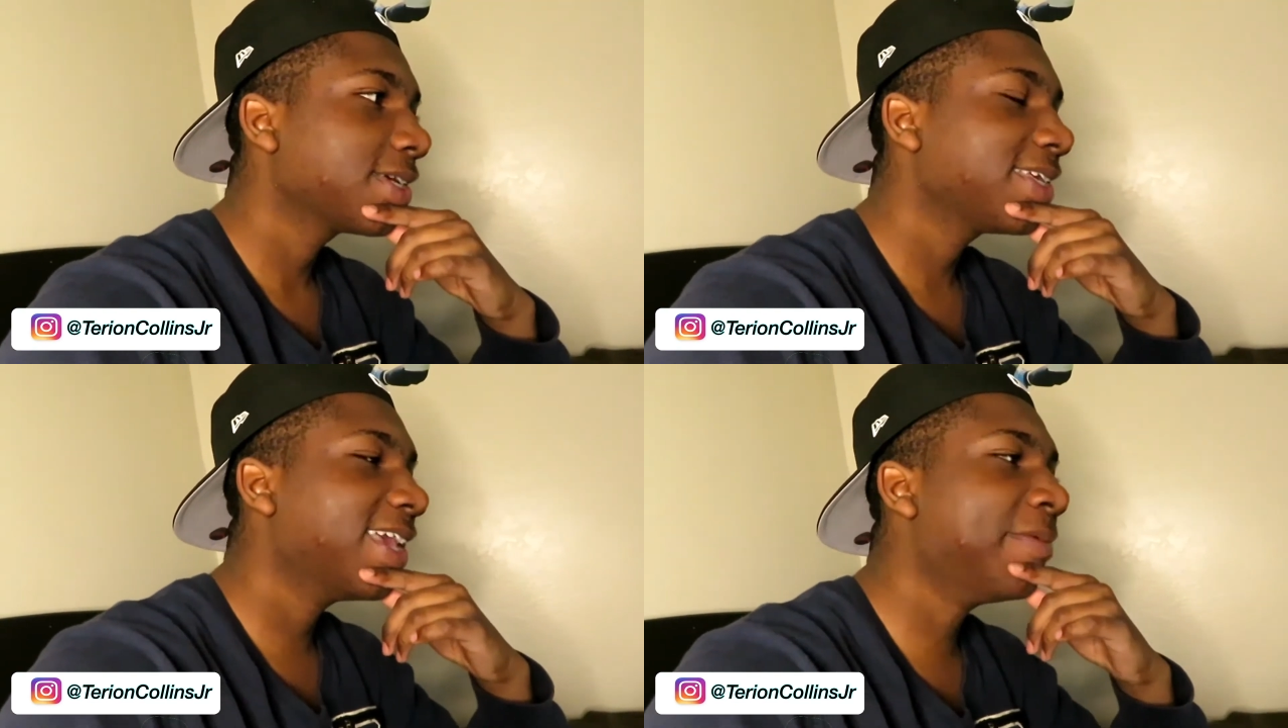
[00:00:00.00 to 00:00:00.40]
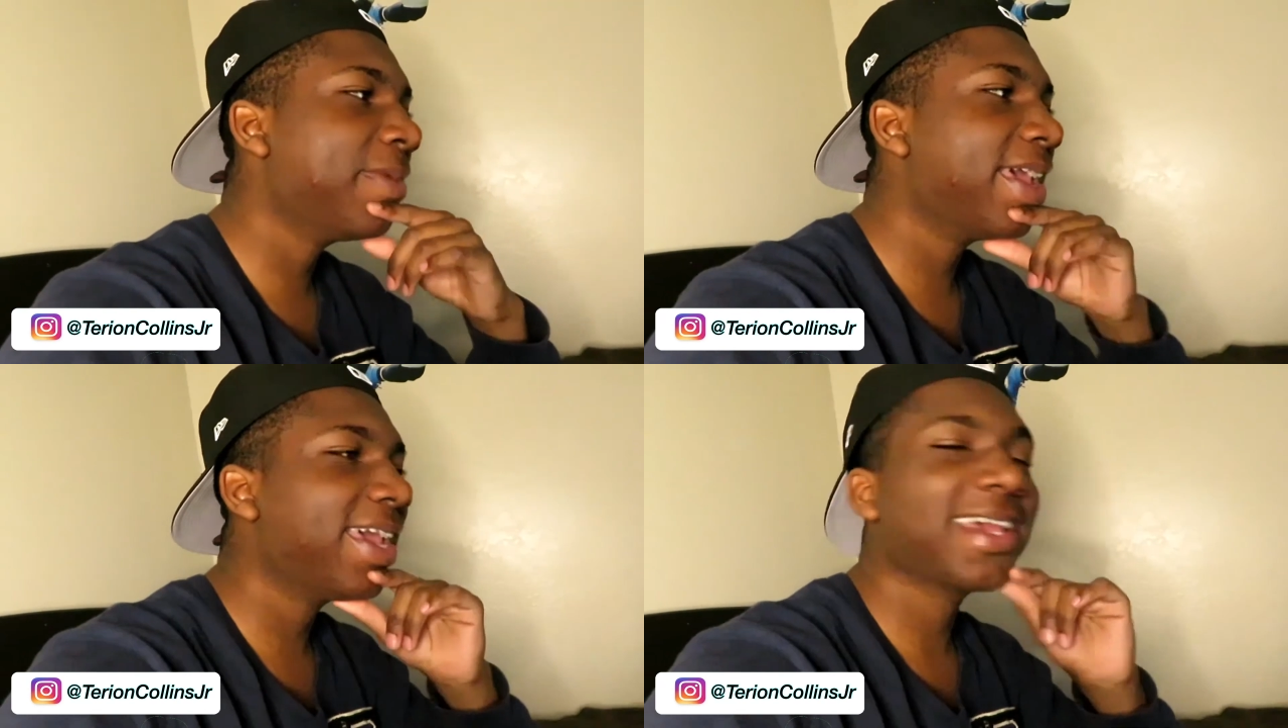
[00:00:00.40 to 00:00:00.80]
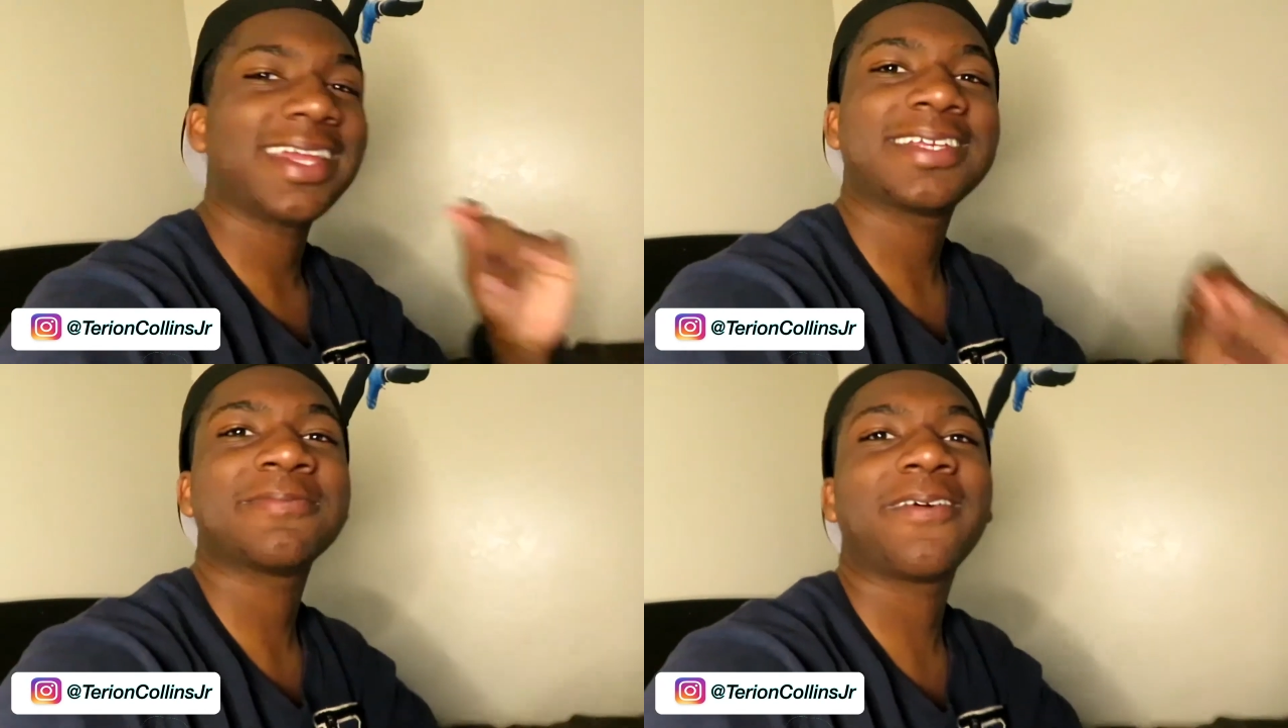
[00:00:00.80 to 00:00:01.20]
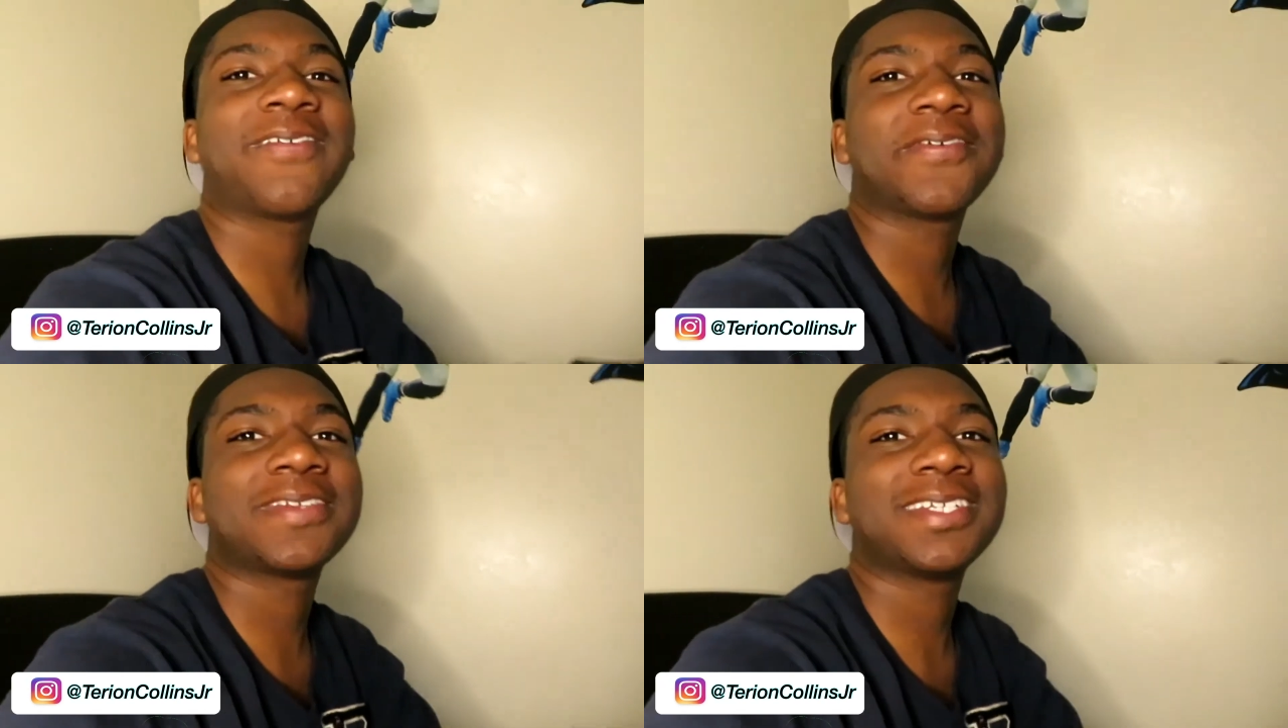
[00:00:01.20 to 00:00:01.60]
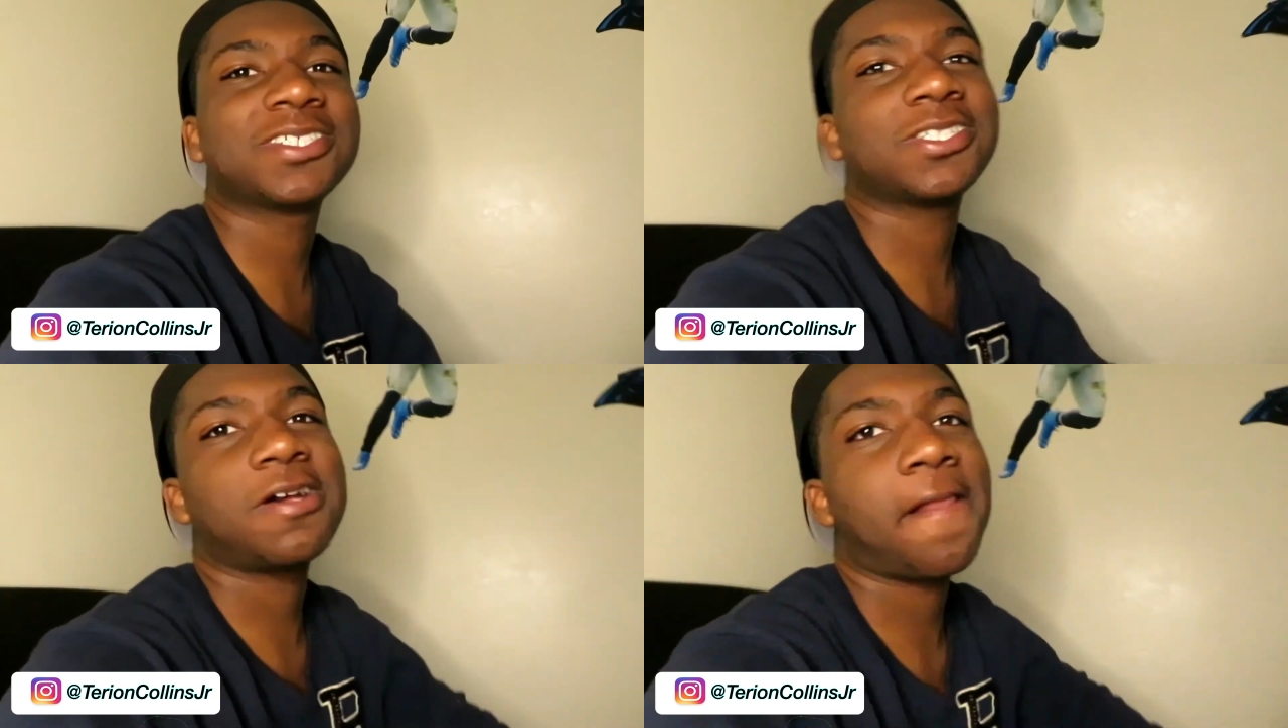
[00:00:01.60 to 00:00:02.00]
Yeah, man. He's my favorite
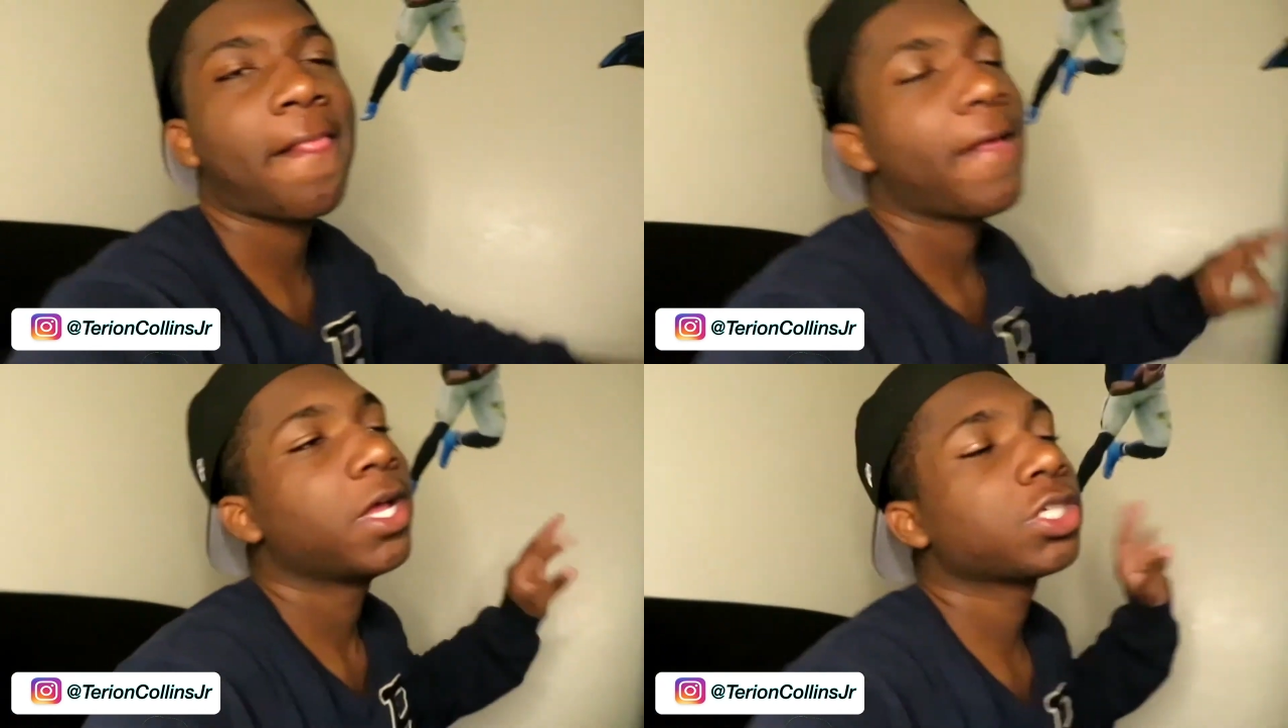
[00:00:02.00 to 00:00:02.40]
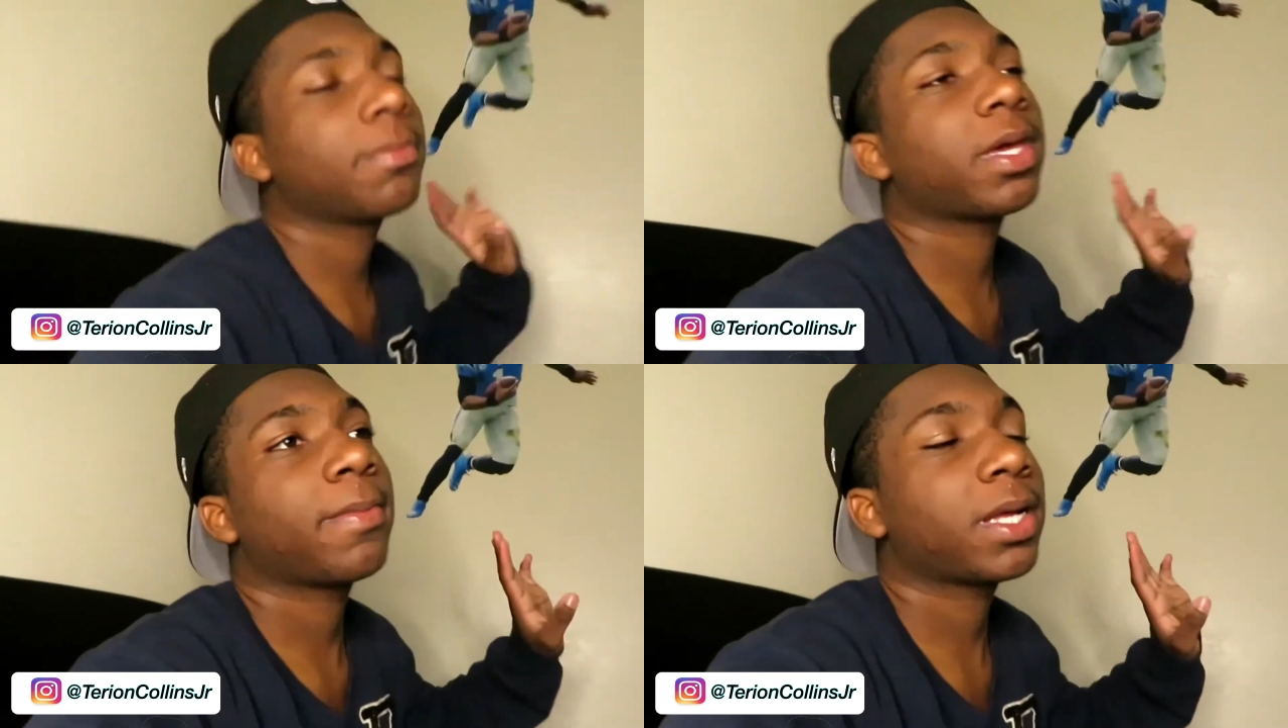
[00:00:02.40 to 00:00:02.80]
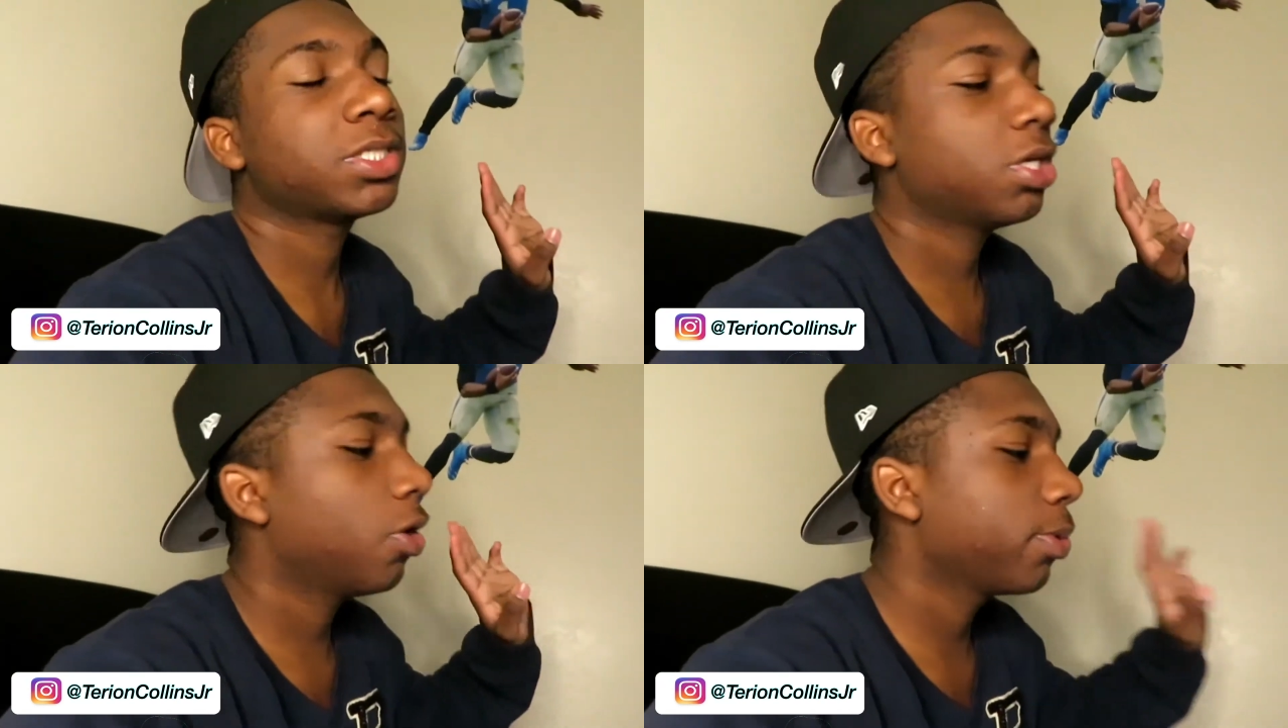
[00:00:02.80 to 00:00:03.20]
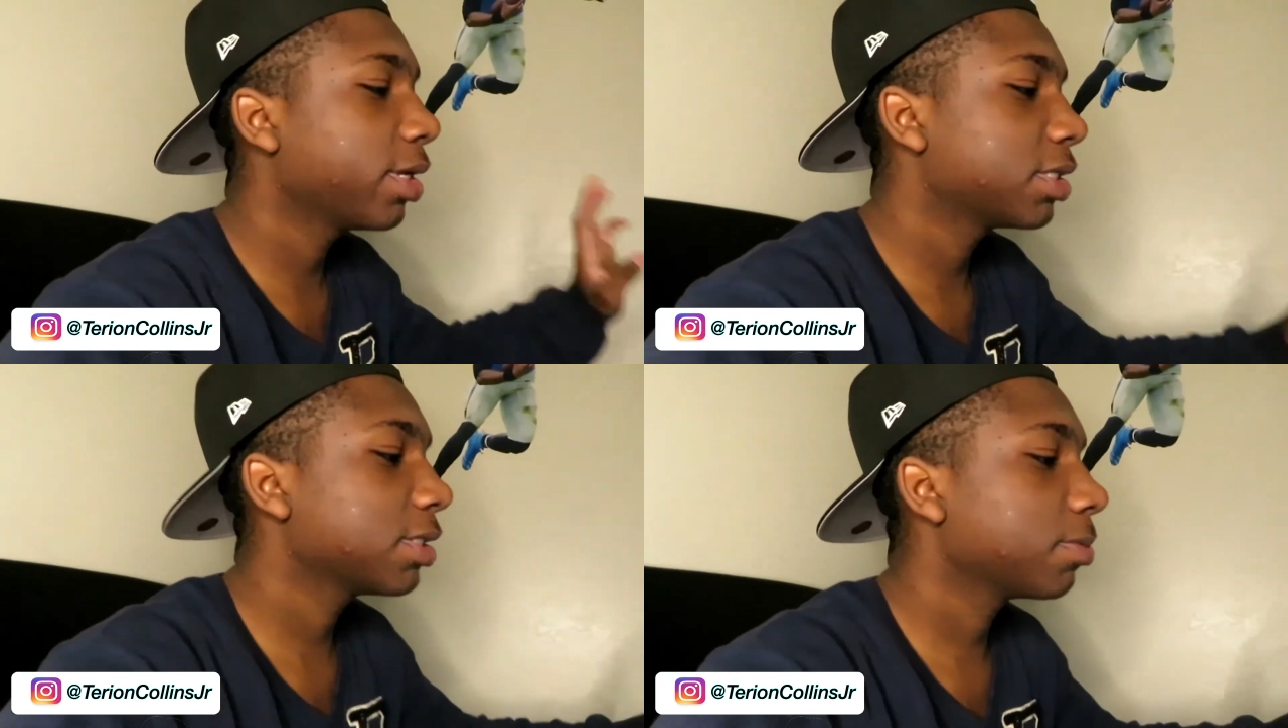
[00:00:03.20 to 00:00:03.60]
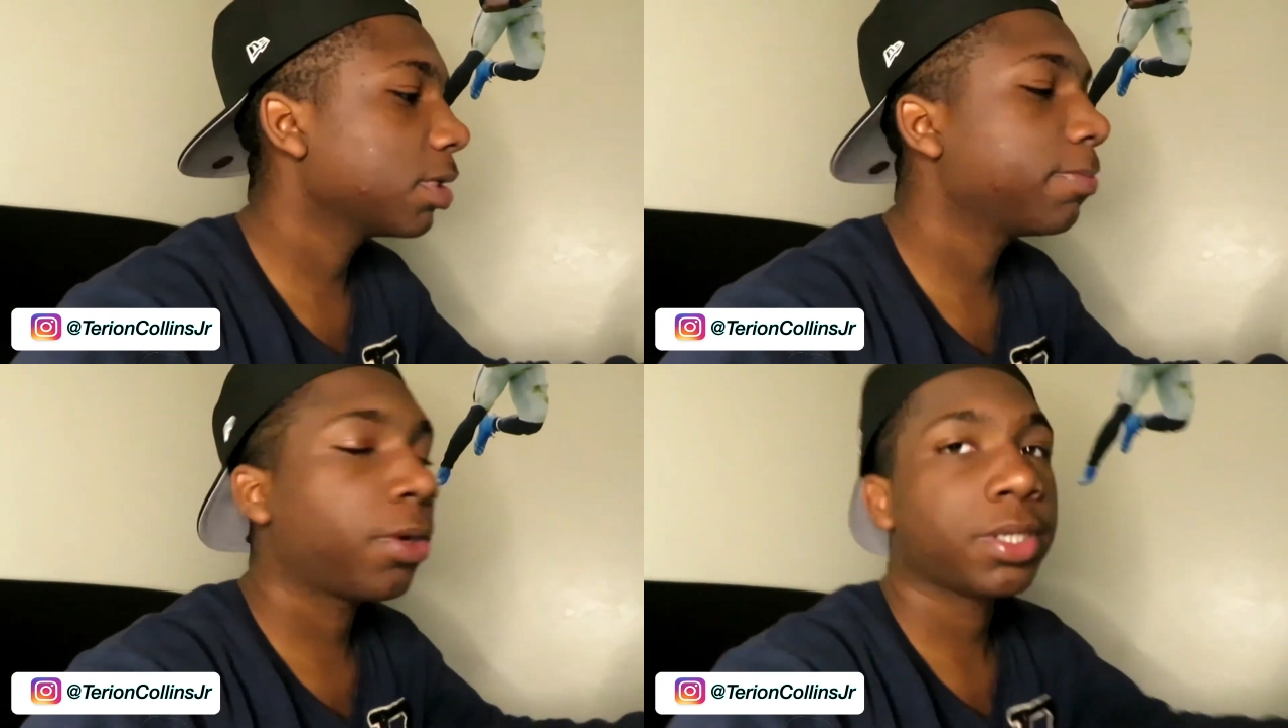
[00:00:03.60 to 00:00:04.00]
teacher, y'all. I'm going to get back to y'all when we get to some
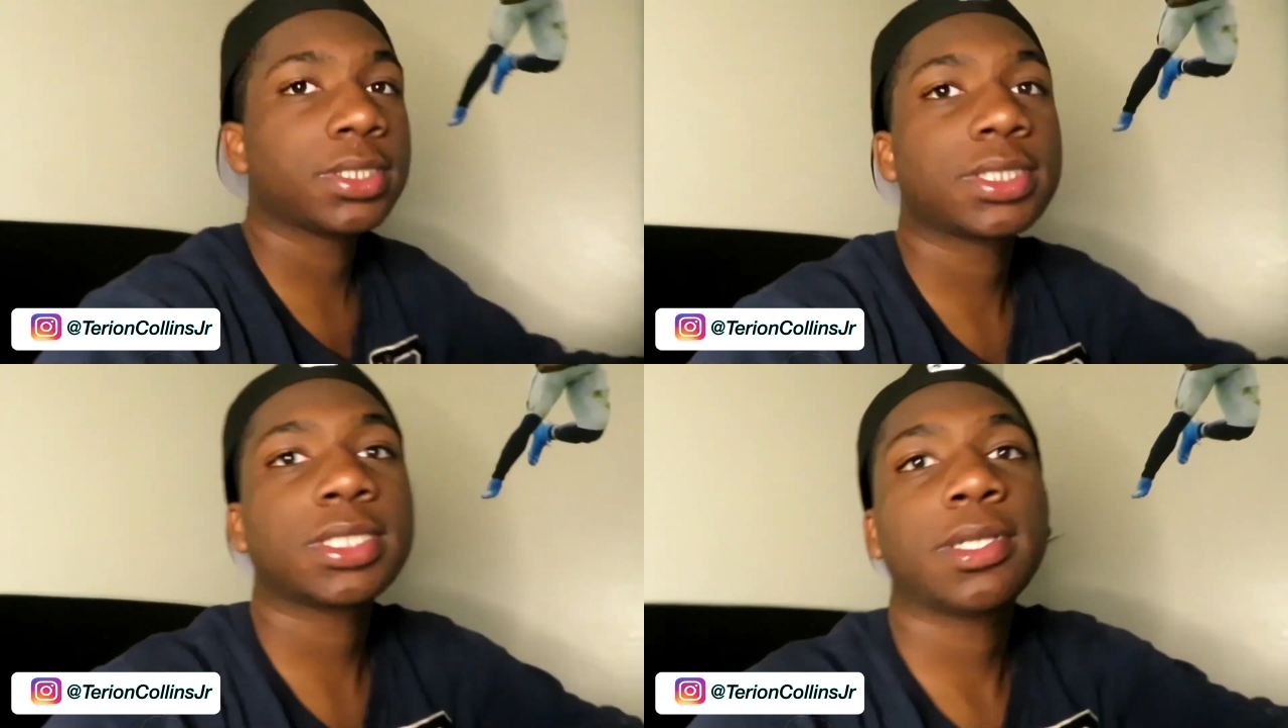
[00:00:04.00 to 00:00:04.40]
good parts.